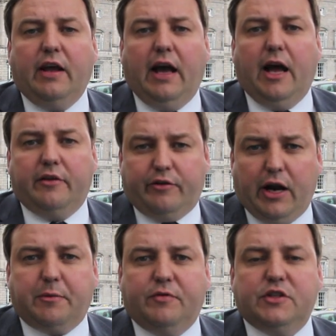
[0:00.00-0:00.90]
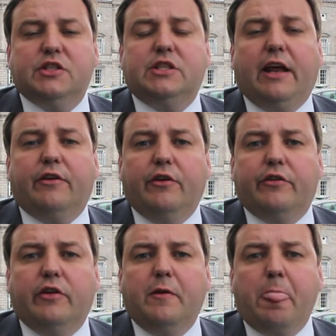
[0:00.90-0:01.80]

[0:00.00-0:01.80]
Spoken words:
direct provision centres